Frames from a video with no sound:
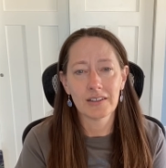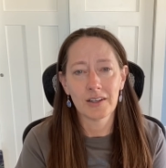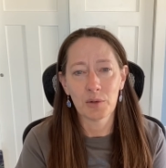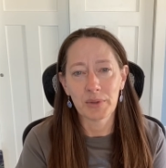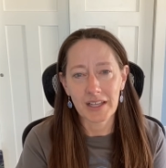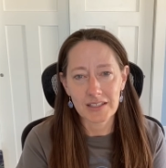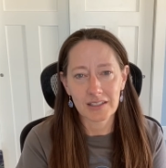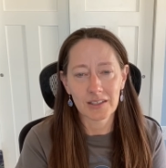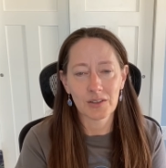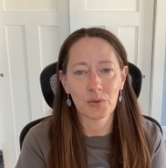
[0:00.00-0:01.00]
a
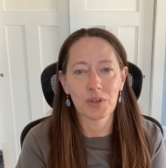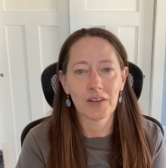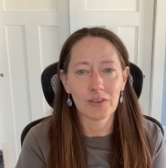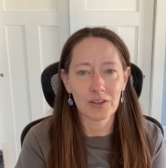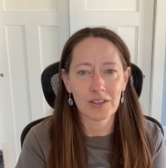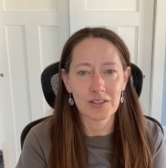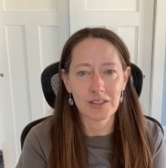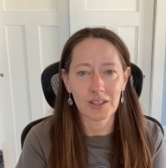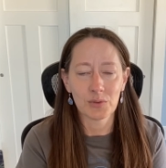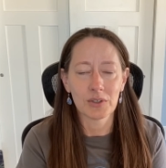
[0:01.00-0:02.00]
blessing, whatever it is that
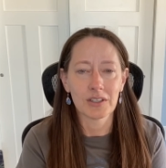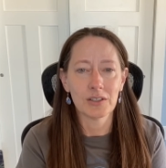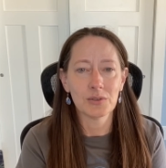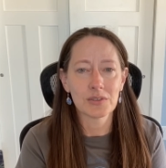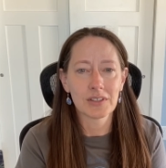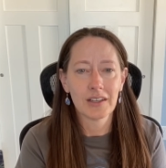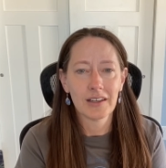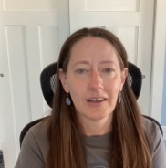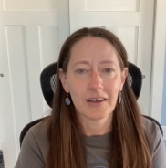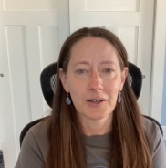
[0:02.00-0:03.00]
you want to use,
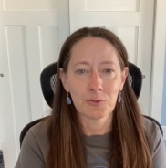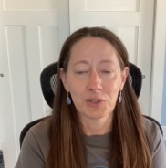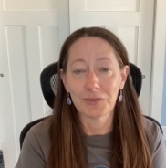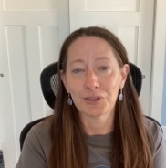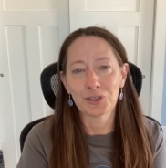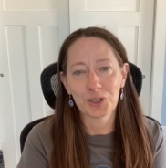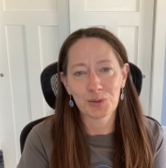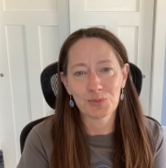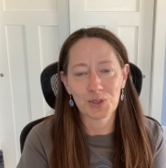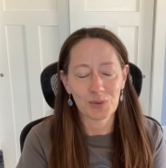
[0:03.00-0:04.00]
whatever
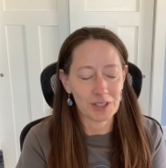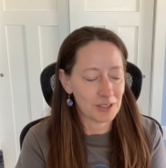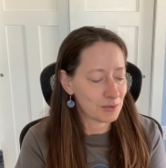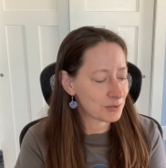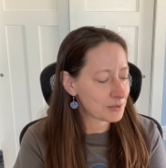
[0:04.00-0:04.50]
terms you want to use.